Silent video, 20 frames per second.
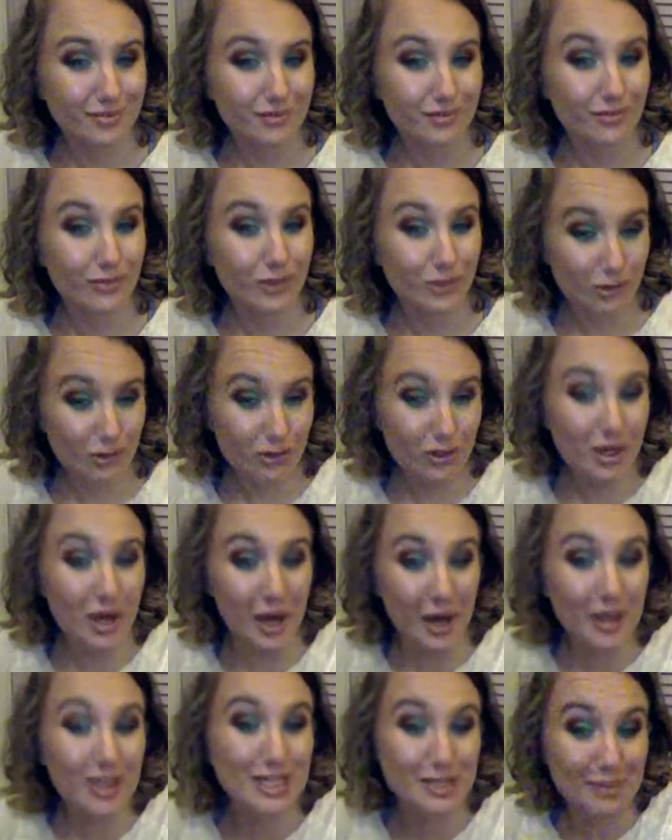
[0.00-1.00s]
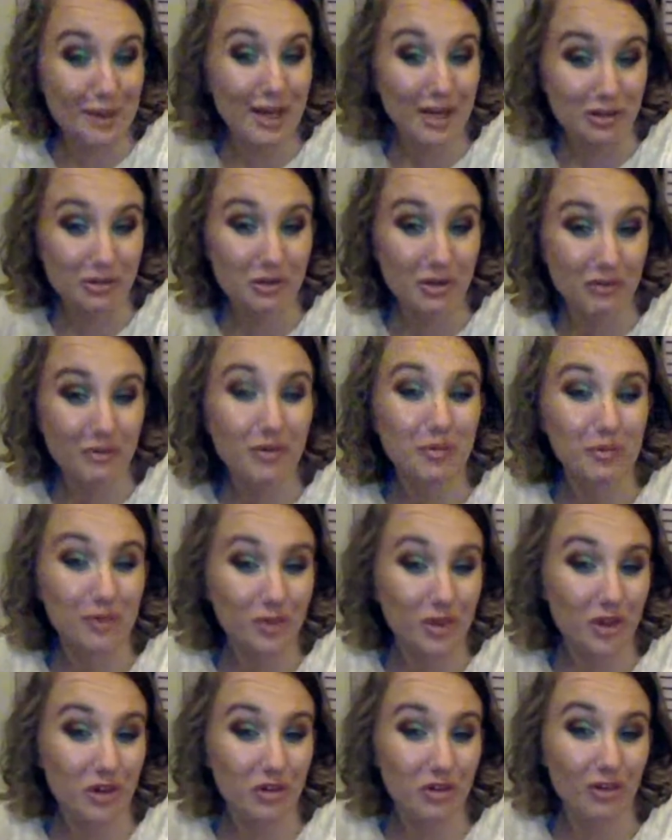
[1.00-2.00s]
which is spending
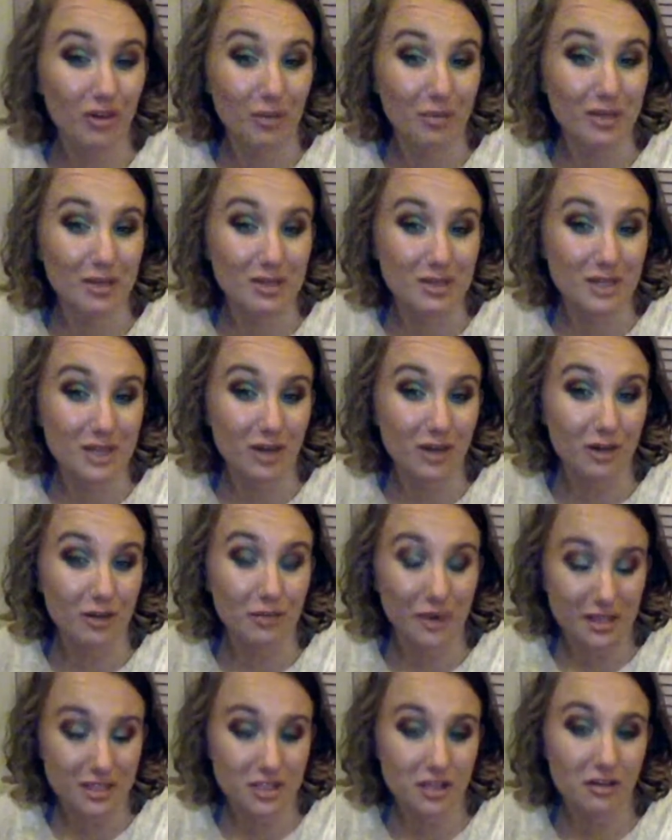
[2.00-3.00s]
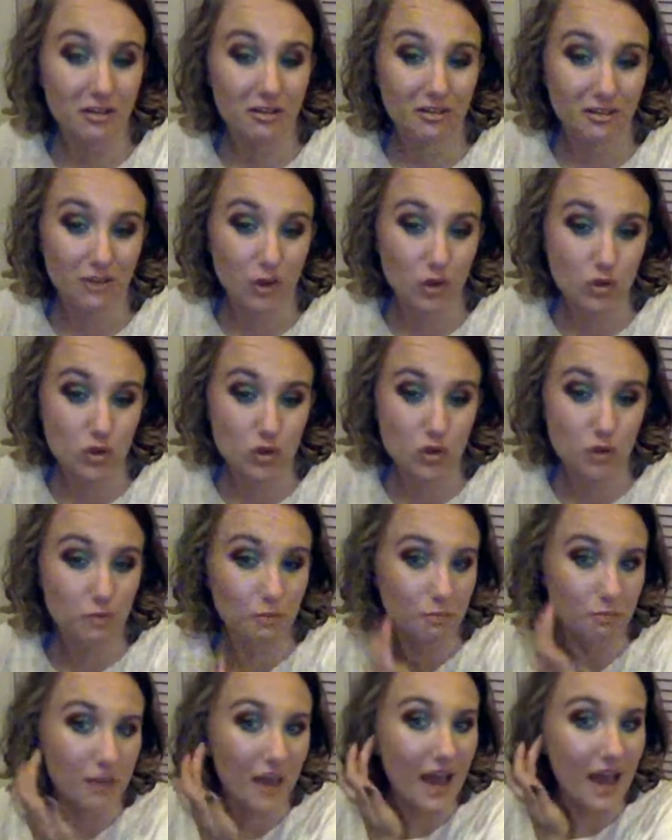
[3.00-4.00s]
$24 on a mascara. Mascara goes
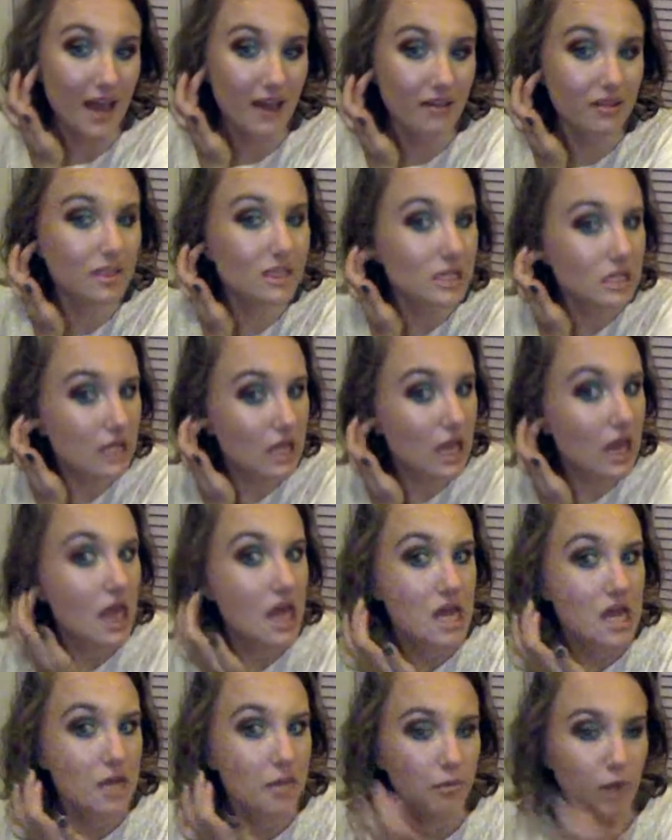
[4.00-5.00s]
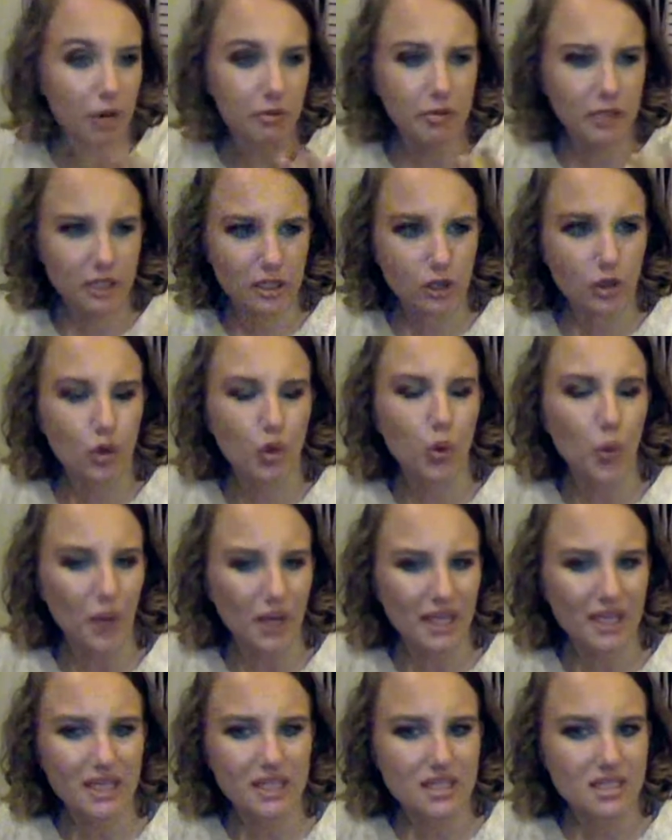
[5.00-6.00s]
bad probably the
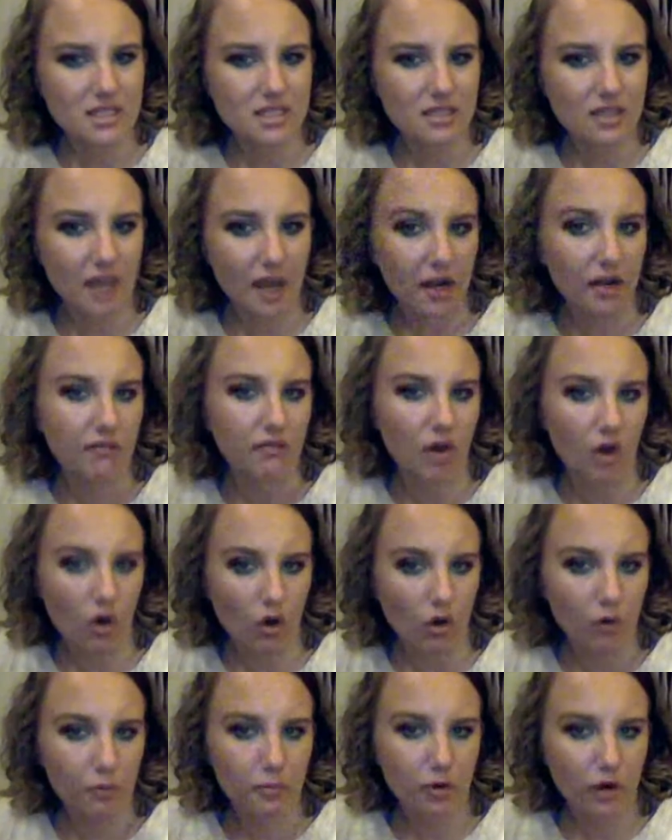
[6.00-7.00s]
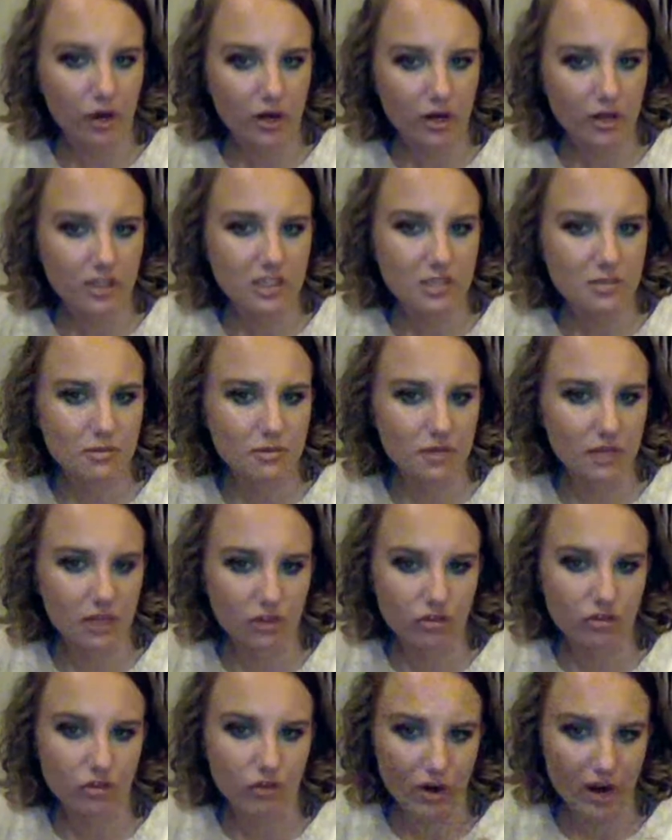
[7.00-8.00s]
quickest out of all products.
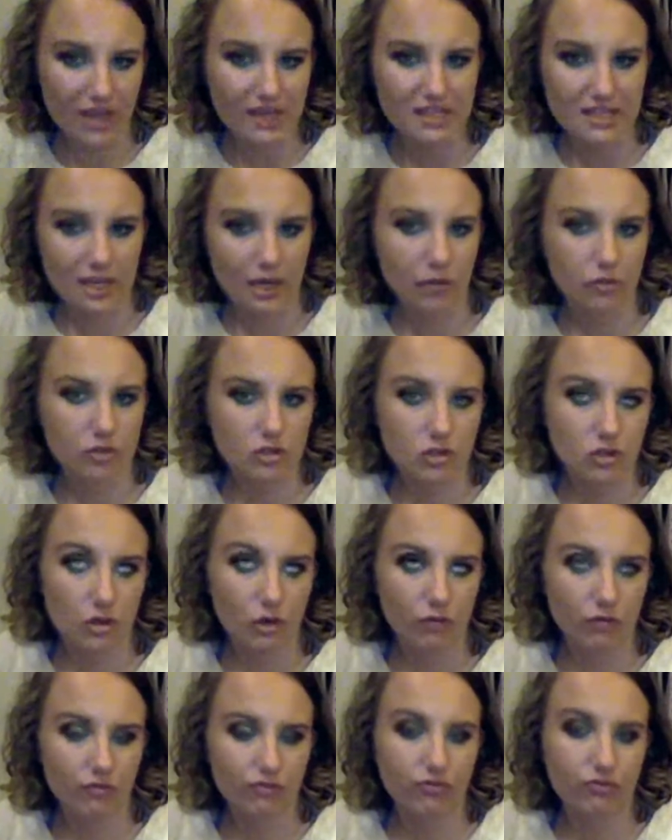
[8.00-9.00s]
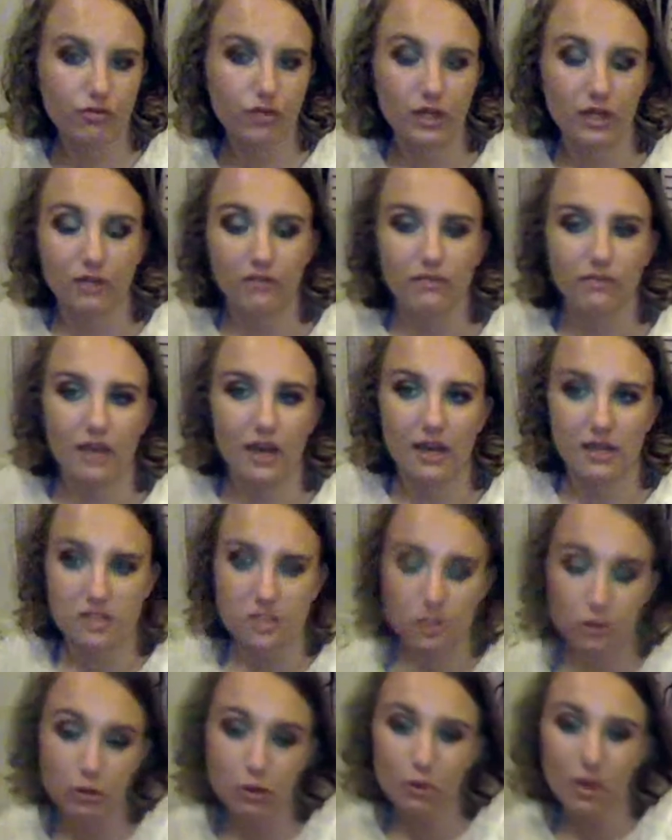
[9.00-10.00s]
It dries out so freaking
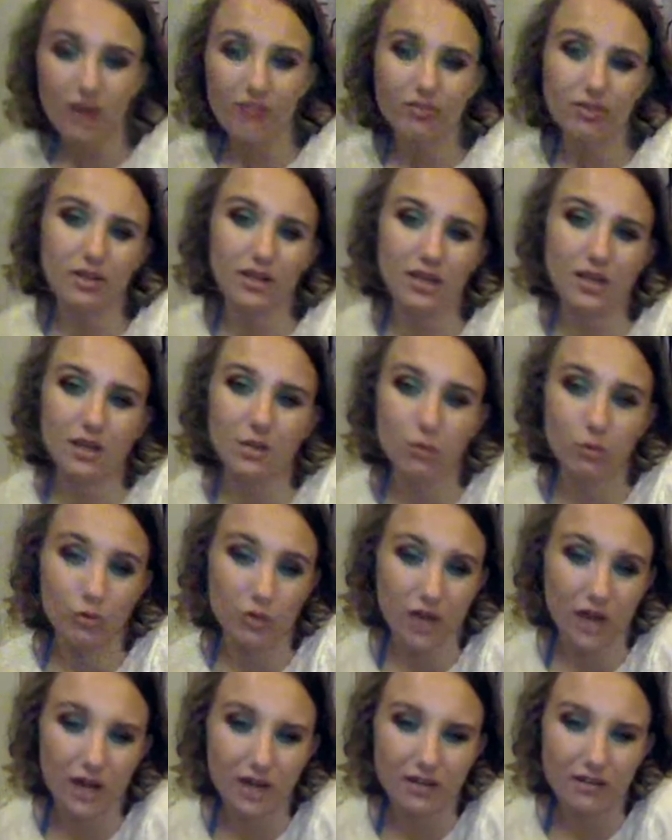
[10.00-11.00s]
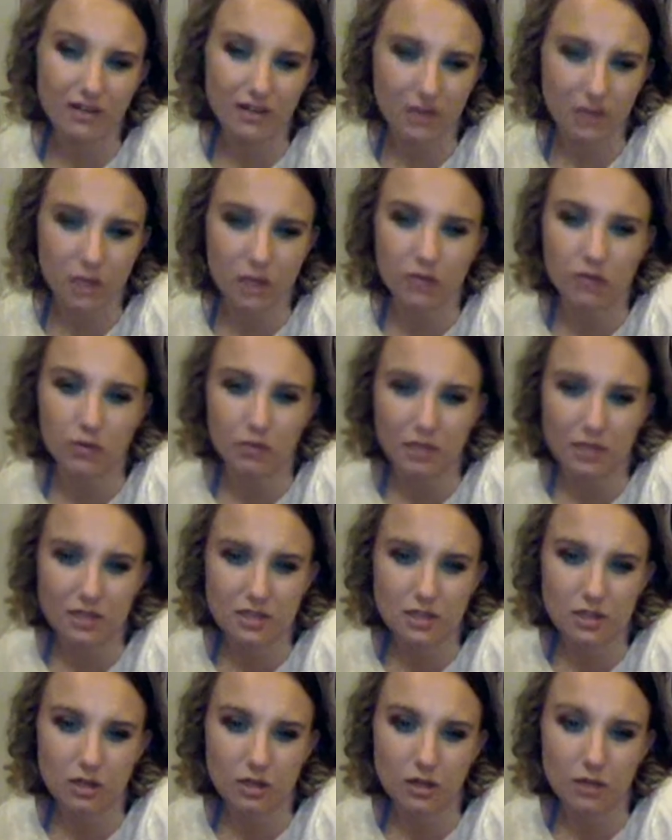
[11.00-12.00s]
fast. So you have to like kind of take care of your
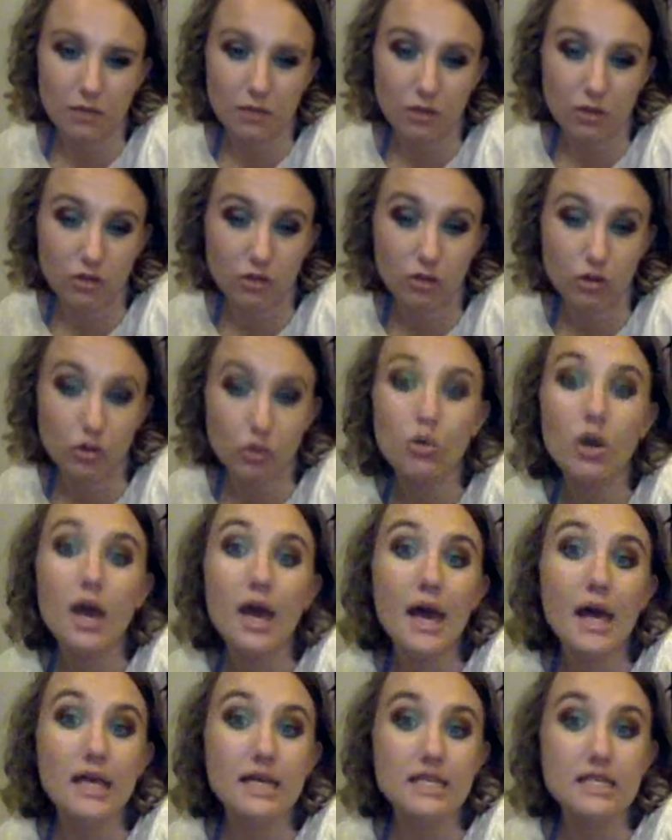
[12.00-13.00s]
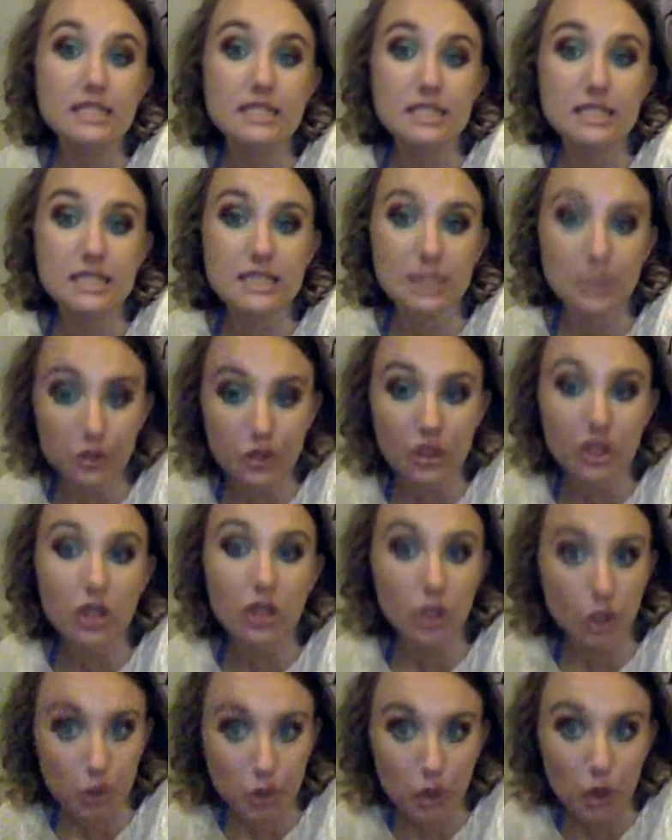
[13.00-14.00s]
mascara and make sure you seal it
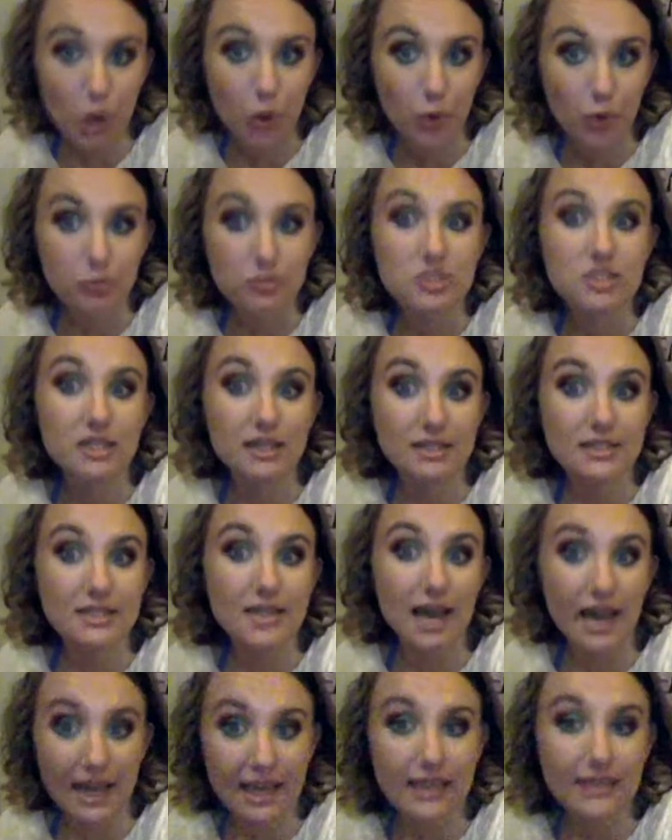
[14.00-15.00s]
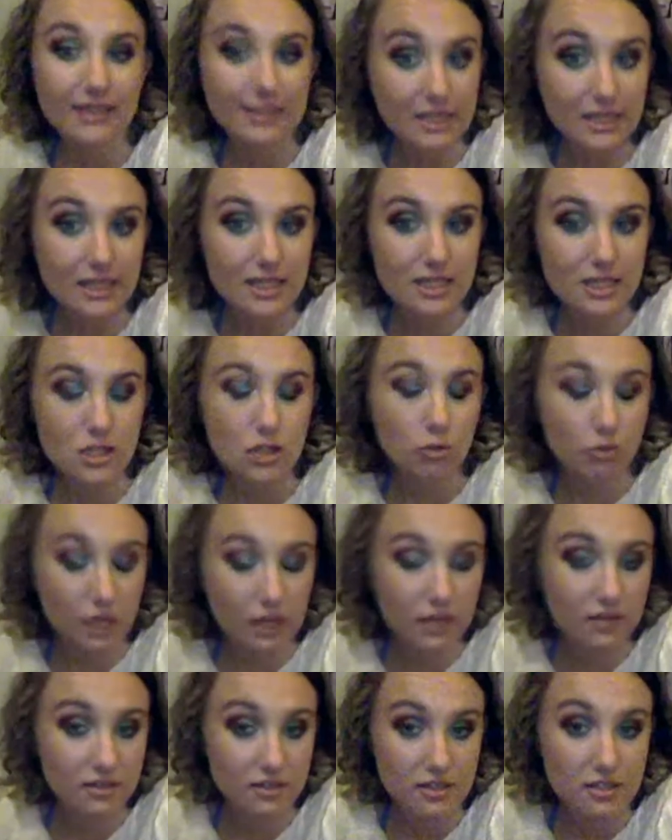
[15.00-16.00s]
closed tightly so
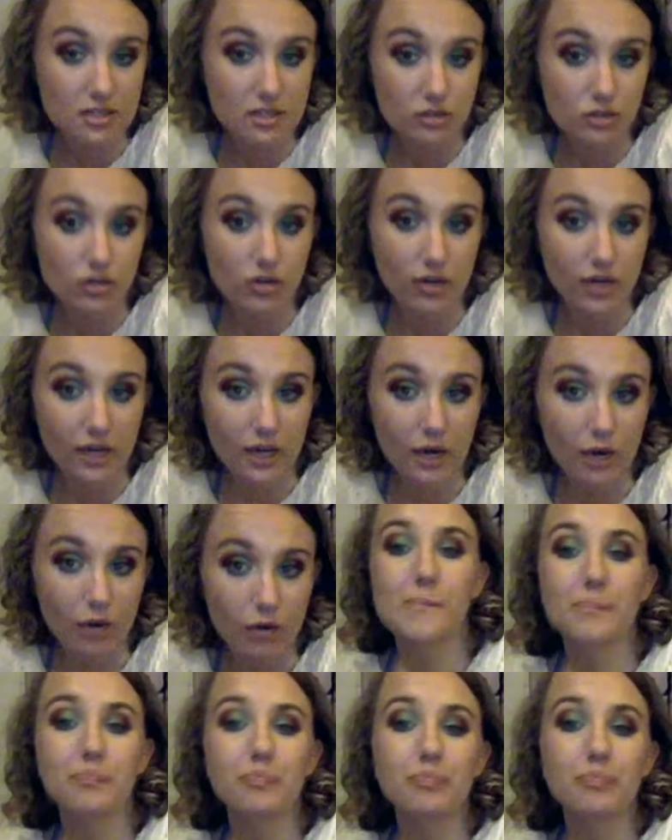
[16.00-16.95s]
that it doesn't dry out.